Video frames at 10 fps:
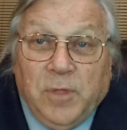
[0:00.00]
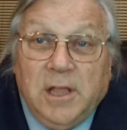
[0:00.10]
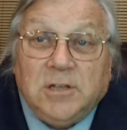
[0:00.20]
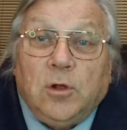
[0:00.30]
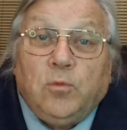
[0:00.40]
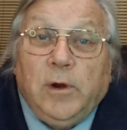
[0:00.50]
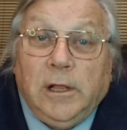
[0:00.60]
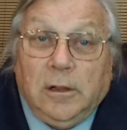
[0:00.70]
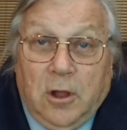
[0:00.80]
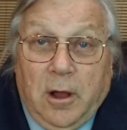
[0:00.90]
He's the
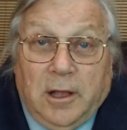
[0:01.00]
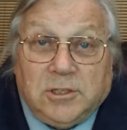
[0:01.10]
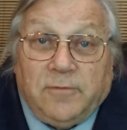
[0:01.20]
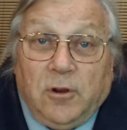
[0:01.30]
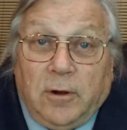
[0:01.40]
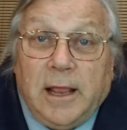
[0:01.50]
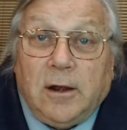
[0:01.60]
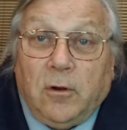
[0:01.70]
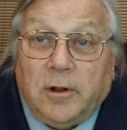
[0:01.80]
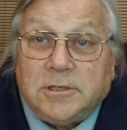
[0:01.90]
real cause of your
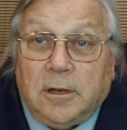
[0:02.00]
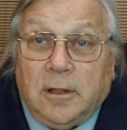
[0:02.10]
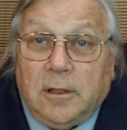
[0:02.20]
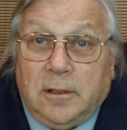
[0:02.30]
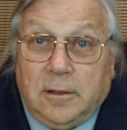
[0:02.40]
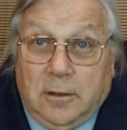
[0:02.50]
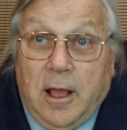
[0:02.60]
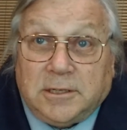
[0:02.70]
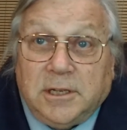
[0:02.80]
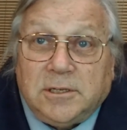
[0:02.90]
landlord's
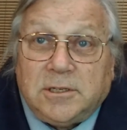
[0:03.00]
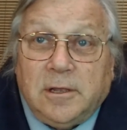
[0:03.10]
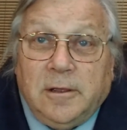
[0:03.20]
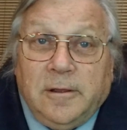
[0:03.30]
losses.